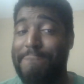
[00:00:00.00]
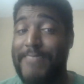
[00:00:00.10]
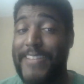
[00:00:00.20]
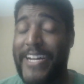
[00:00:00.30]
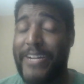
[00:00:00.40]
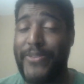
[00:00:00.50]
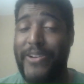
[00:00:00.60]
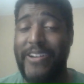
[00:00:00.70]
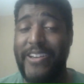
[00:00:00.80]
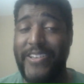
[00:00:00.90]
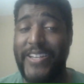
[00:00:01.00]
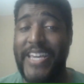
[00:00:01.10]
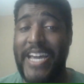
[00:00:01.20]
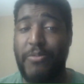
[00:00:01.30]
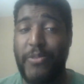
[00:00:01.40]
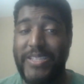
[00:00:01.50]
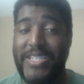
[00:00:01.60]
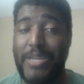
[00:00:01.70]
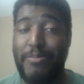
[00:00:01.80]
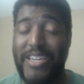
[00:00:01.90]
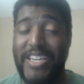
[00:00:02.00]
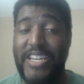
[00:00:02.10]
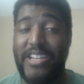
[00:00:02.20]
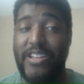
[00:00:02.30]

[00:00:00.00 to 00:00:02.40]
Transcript: Not a very good Cowboys team again.